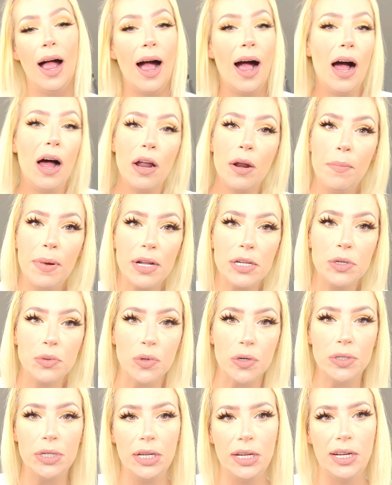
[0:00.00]
how to build a
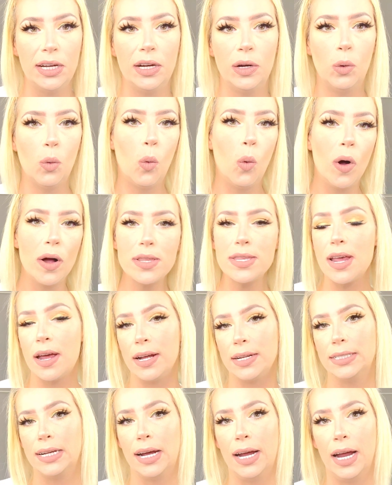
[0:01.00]
routine, what's
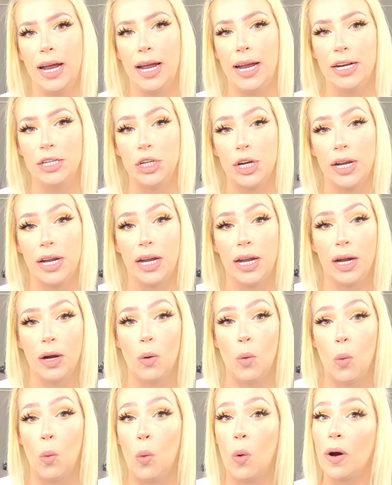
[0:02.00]

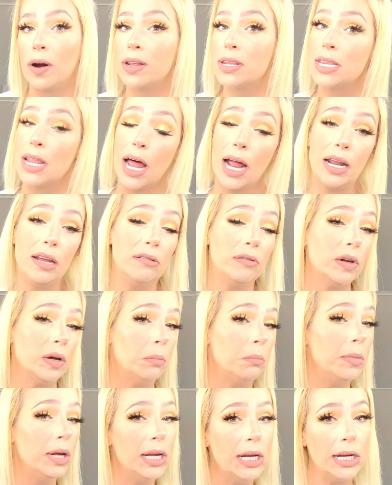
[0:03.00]
anti-aging, what does that
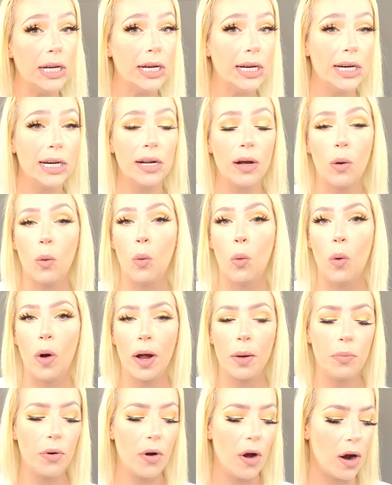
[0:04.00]
even mean,
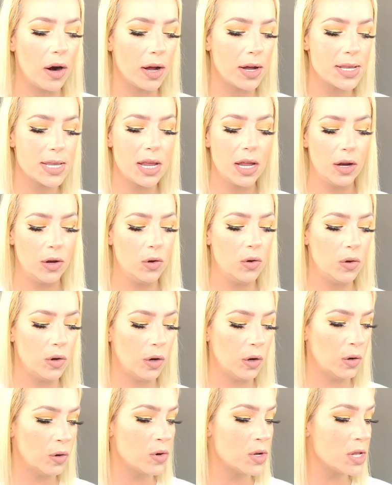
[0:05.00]
what products can you
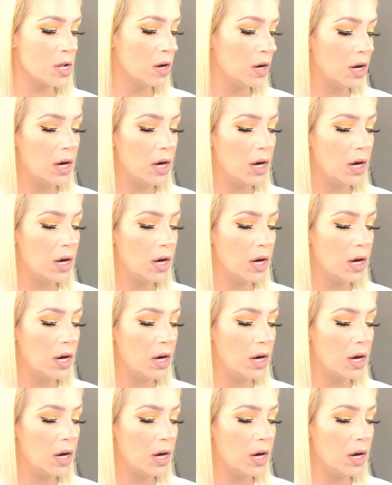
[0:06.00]
use.